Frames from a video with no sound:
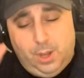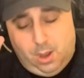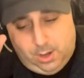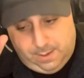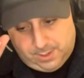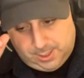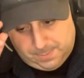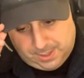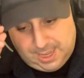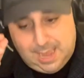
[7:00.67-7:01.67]
who we all give a
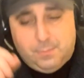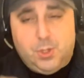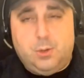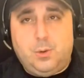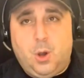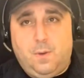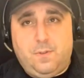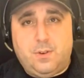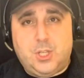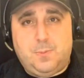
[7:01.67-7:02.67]
tip of the cap to and
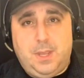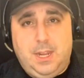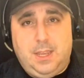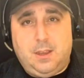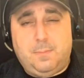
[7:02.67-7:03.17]
hope for a speedy